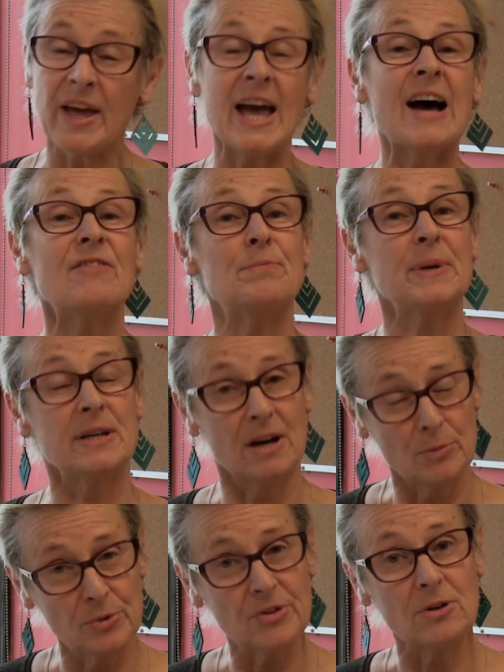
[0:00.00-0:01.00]
they have
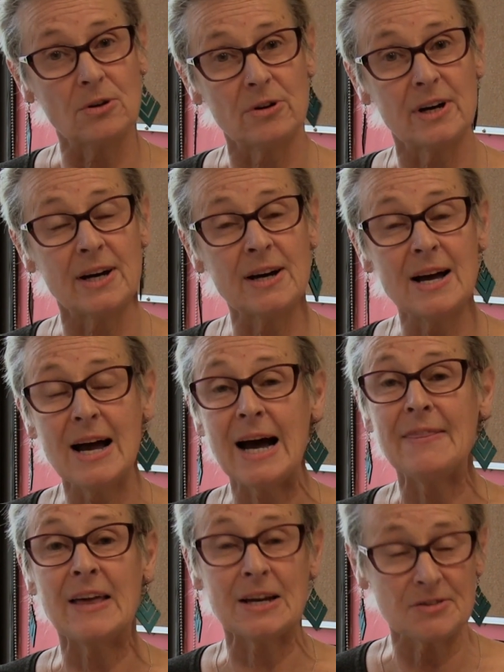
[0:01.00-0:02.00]
begun with a lawyer
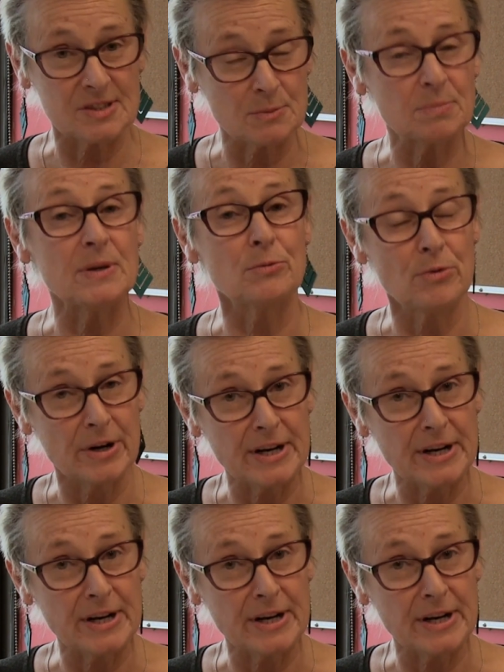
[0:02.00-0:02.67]
and they have simply